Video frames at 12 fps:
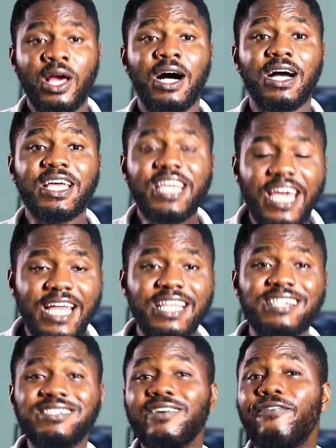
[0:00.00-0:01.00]
Again
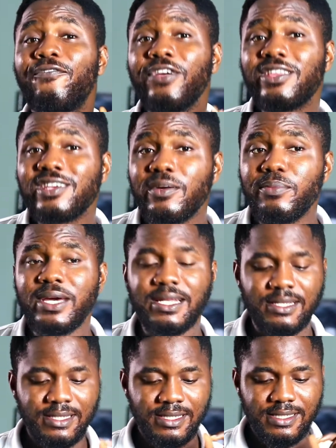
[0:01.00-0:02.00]
is the
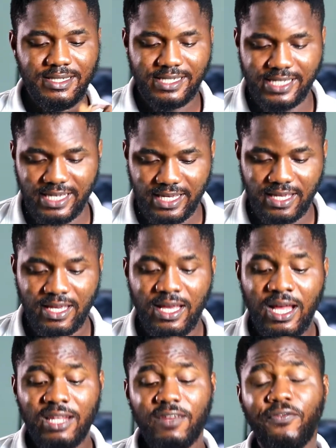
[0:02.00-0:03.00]
vitamin C.
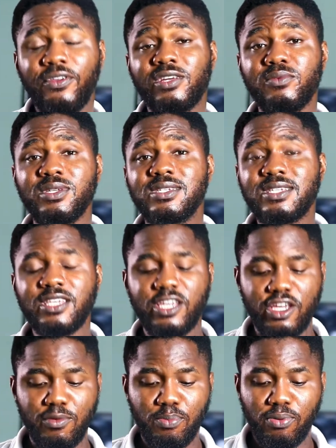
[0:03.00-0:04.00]
The vitamin
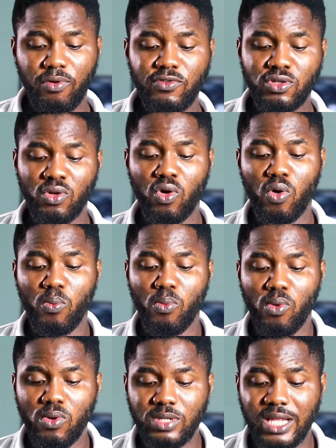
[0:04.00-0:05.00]
C improves
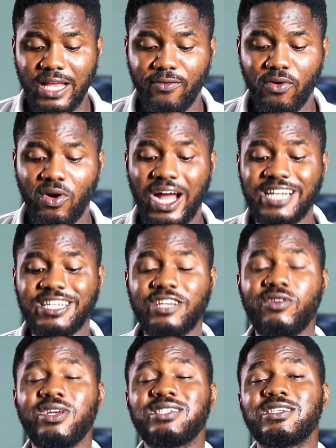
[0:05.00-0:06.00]
hormone level and
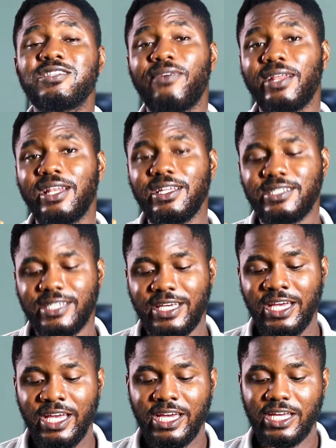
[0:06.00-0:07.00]
increases fertility
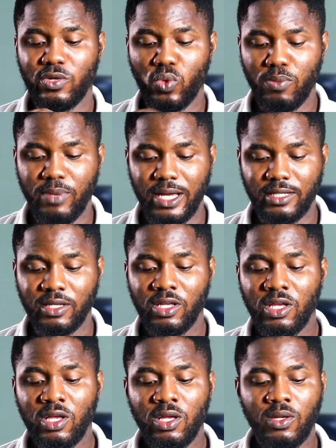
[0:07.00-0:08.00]
in women.
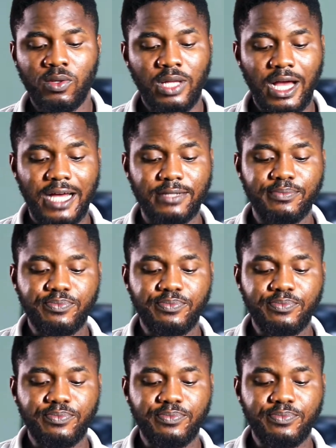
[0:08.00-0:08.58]
And